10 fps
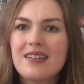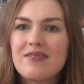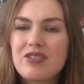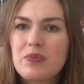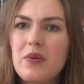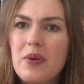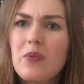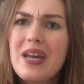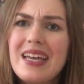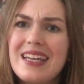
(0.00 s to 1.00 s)
would just be a bit
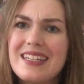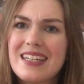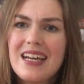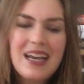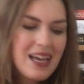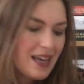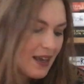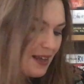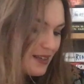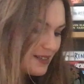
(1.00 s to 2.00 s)
weird.
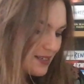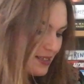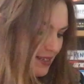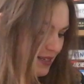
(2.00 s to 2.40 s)
And